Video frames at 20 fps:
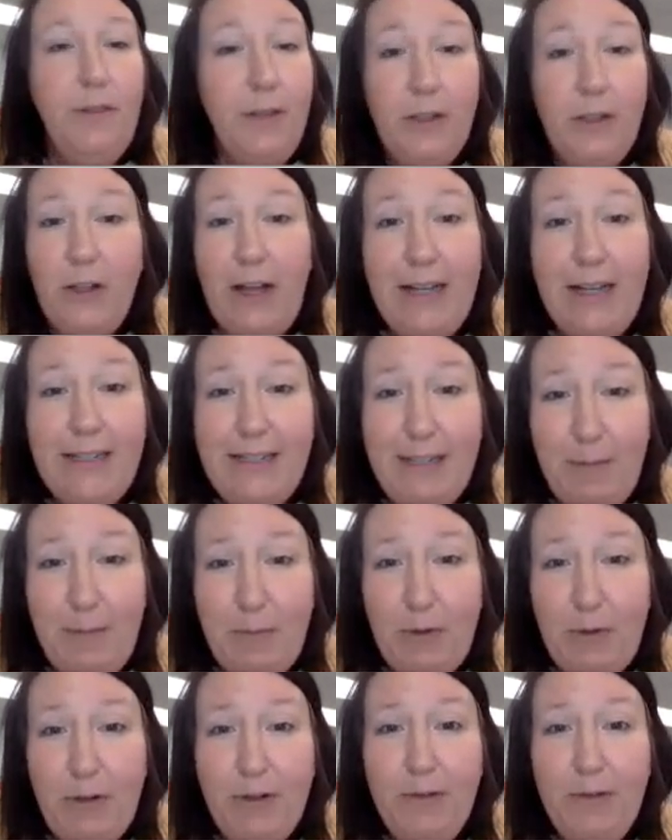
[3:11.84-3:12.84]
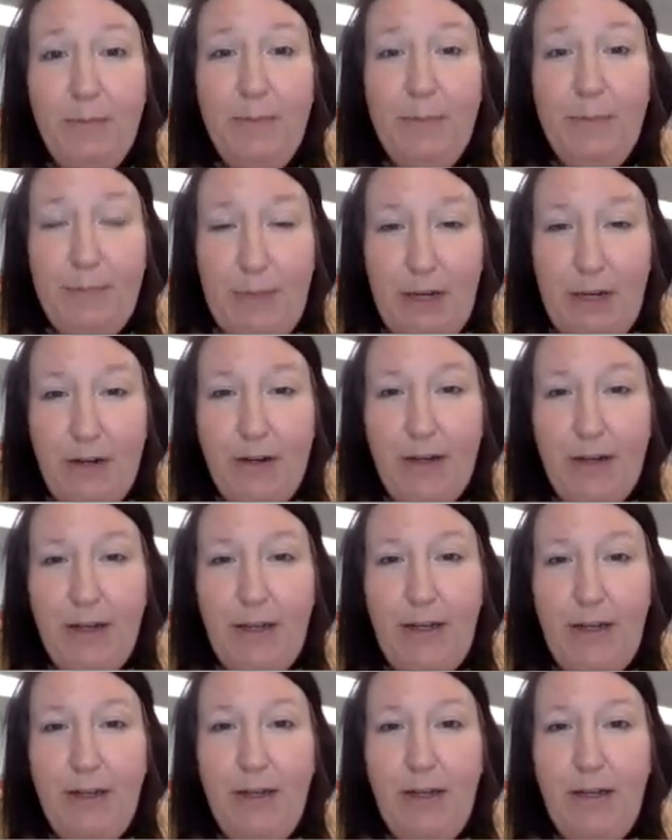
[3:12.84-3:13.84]
Glass Slipper,
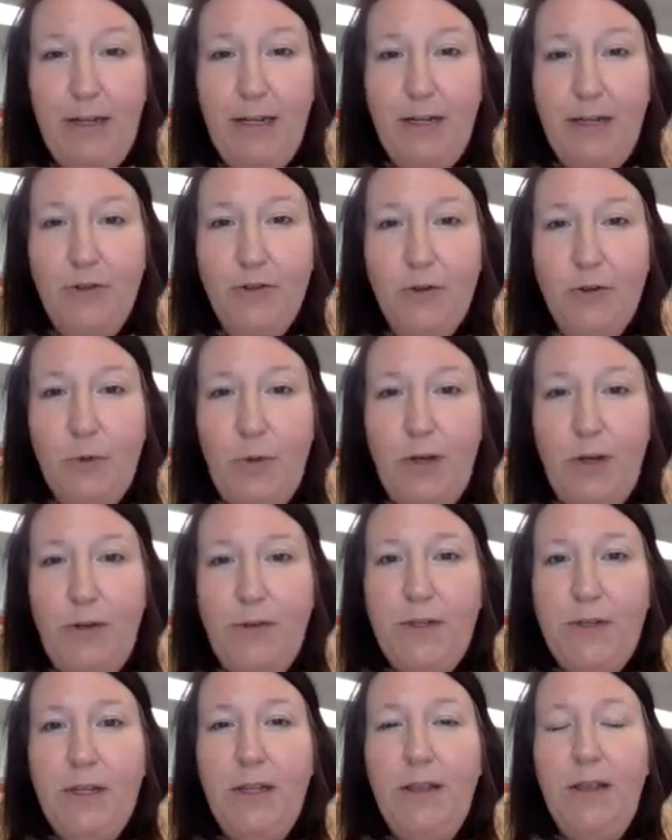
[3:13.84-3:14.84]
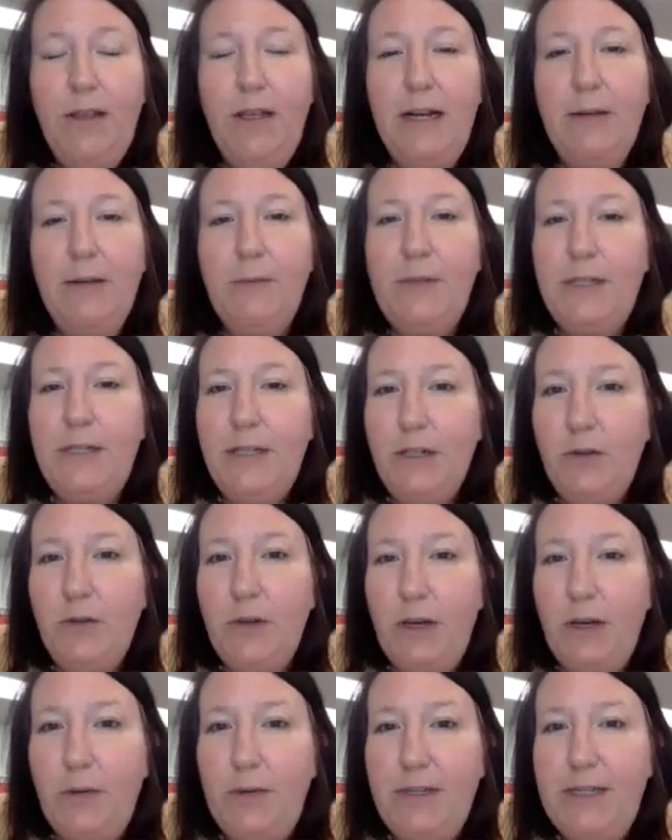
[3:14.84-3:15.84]
period, and end your quotes. Then I would still
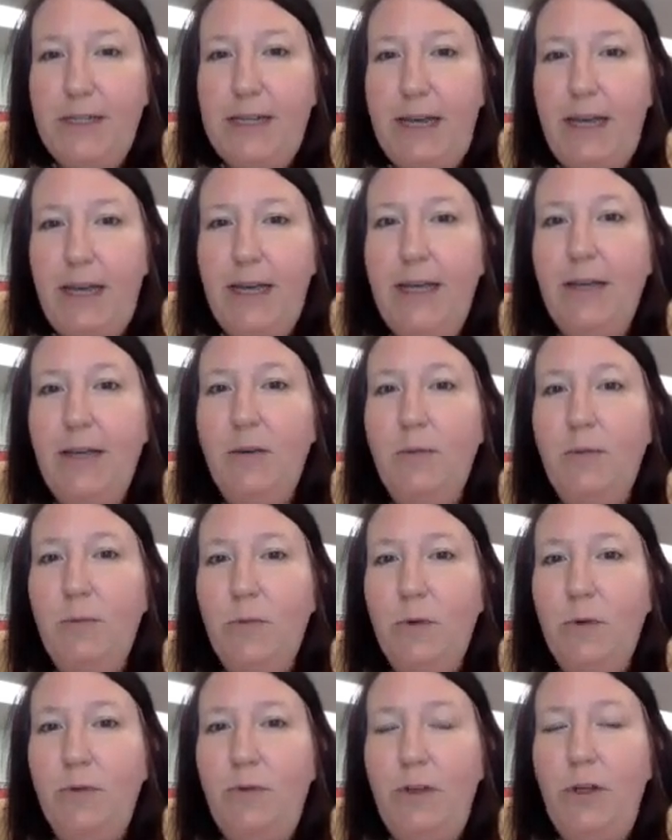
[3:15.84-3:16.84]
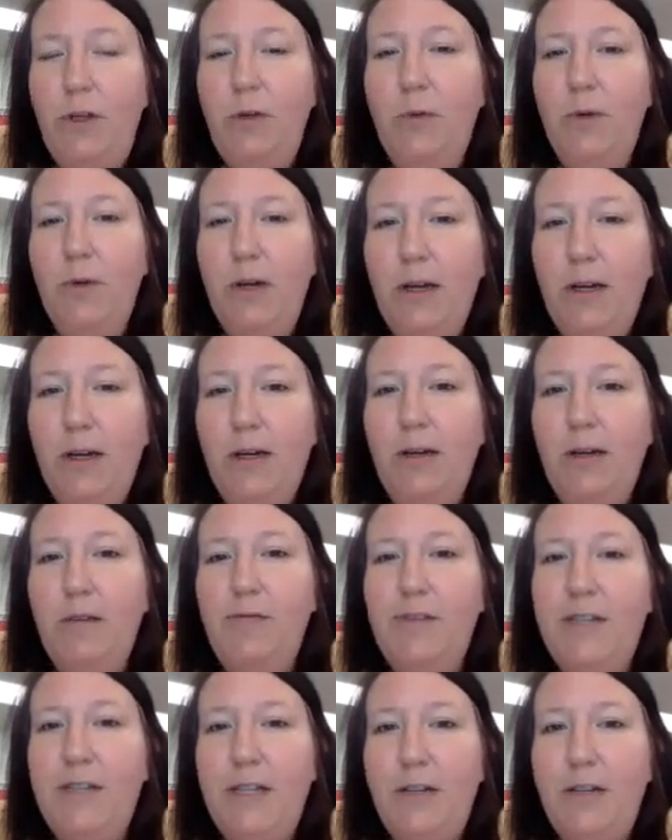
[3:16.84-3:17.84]
go and say review
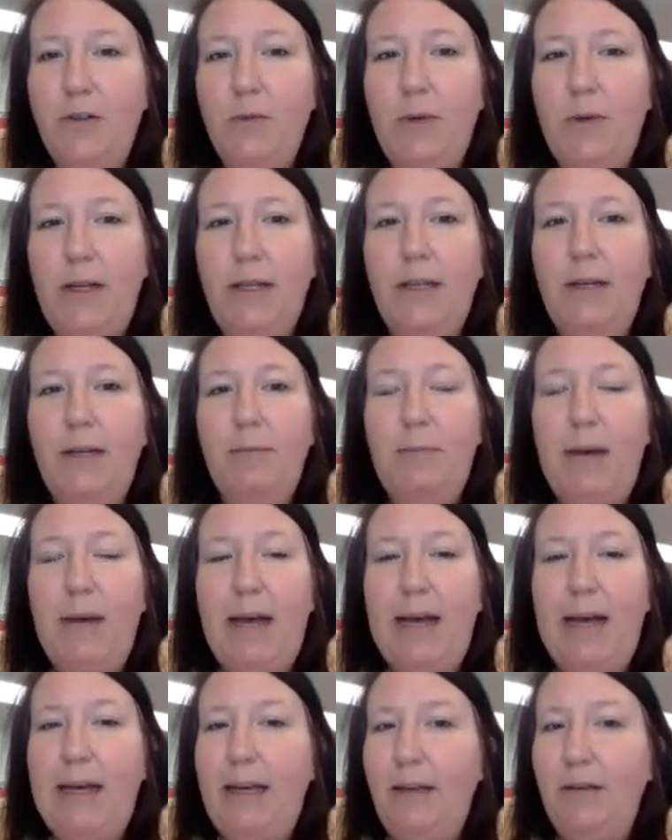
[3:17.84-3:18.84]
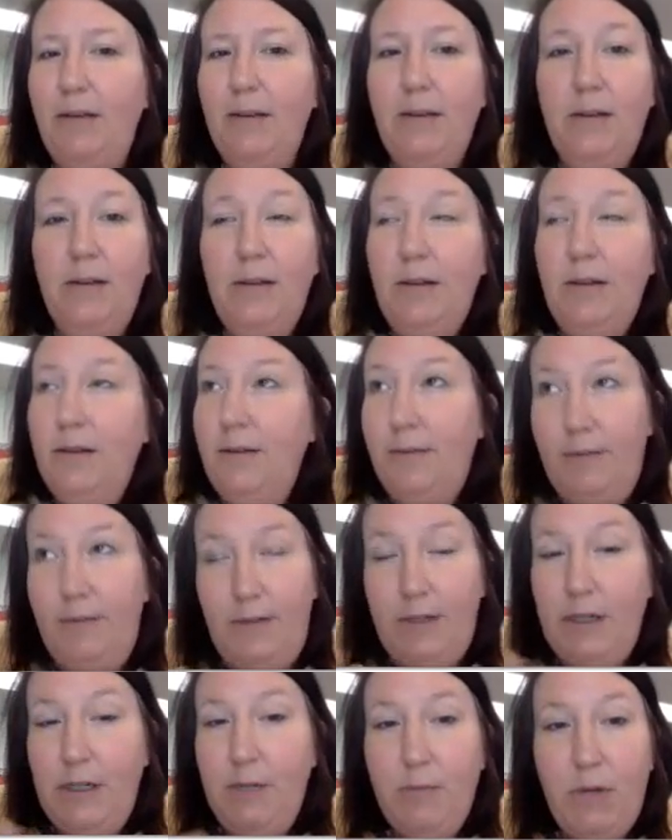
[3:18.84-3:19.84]
of Cinderella by
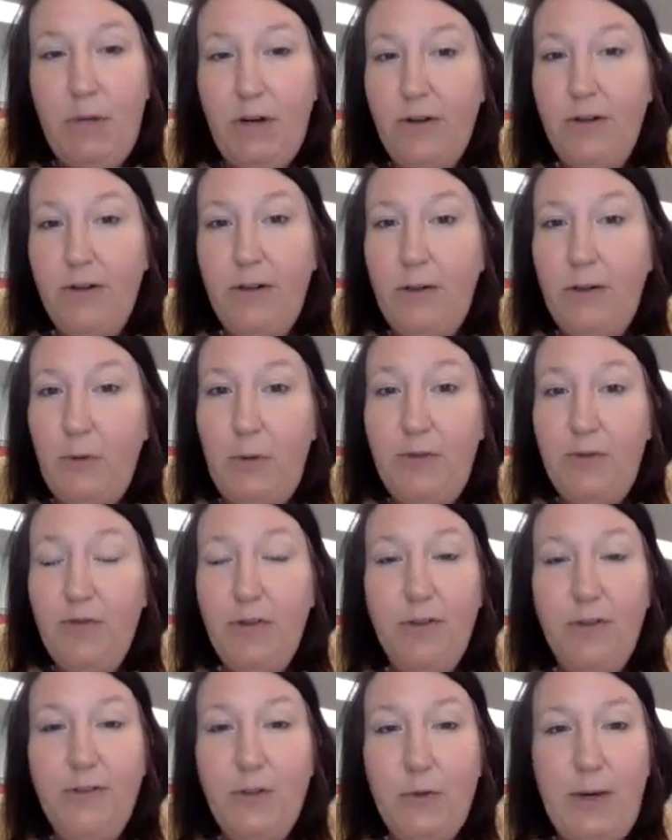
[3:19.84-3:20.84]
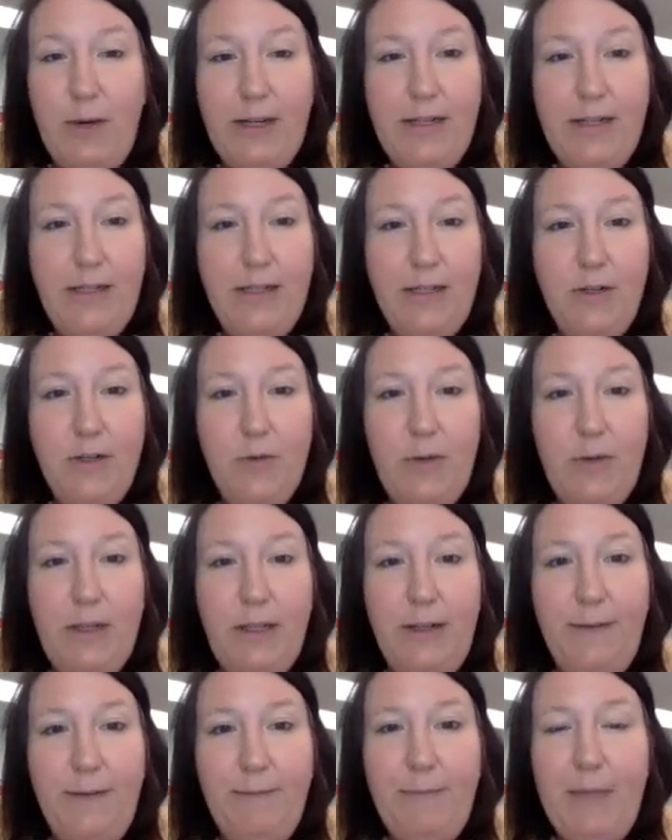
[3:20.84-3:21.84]
Tim Burton, whoever directed
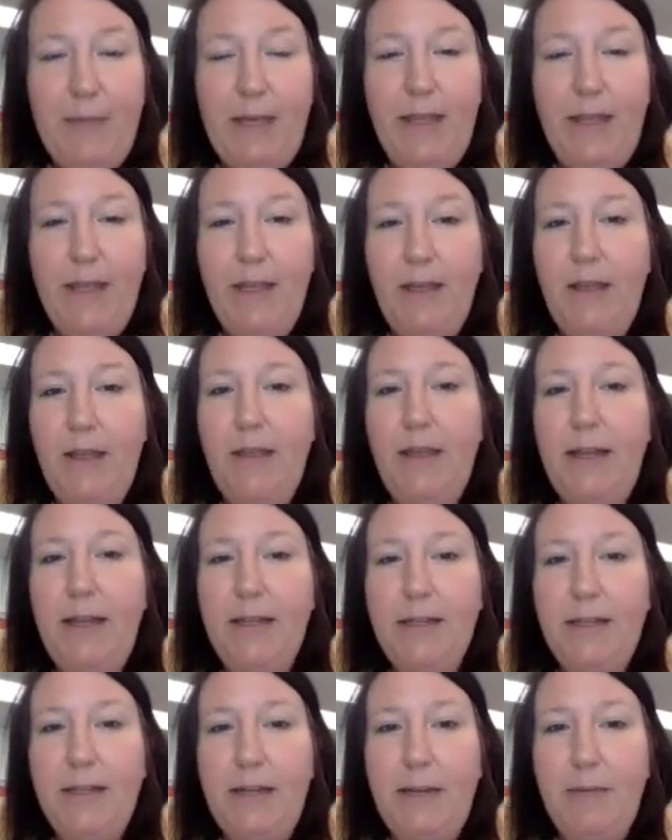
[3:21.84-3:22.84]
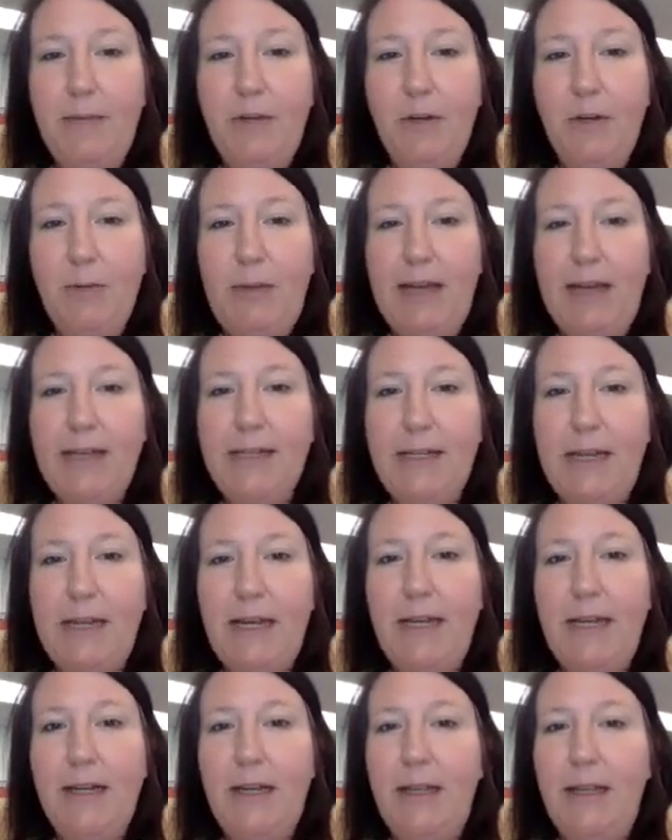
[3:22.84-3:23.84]
Cinderella, and then that's the name of your
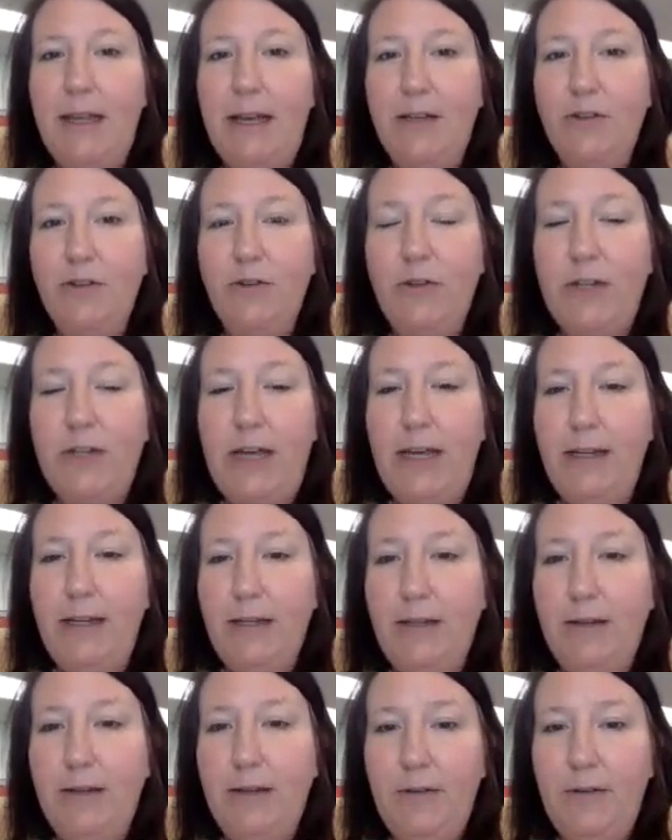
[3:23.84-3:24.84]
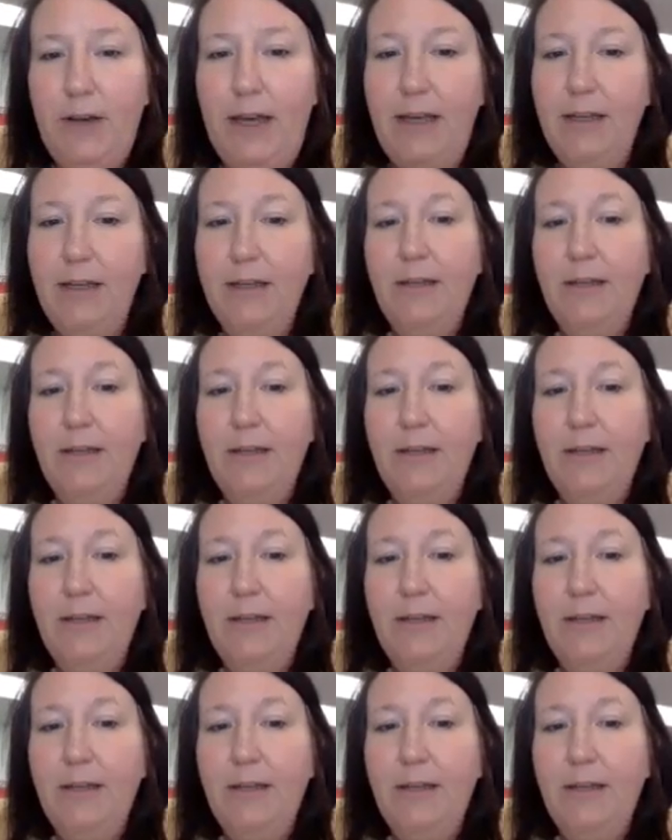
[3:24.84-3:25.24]
magazine and that's your date. Okay,